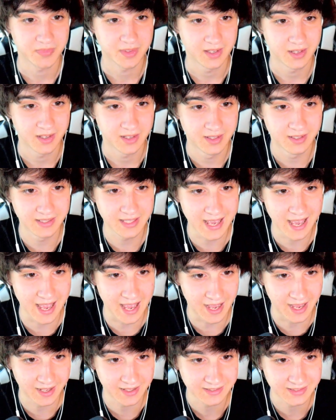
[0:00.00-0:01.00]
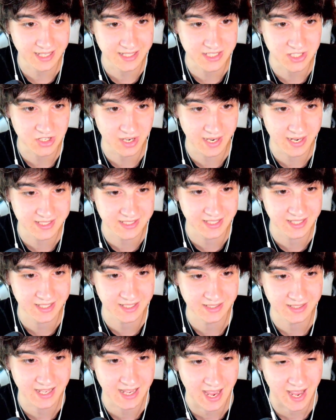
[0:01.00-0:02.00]
Yeah, that's crazy.
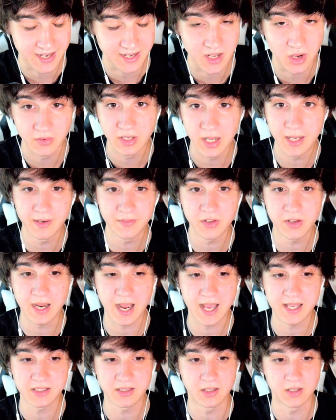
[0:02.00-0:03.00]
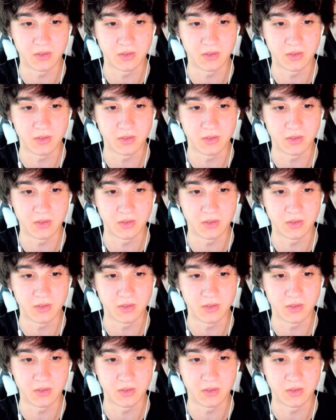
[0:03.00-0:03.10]
Yeah, no, none of you guys knew.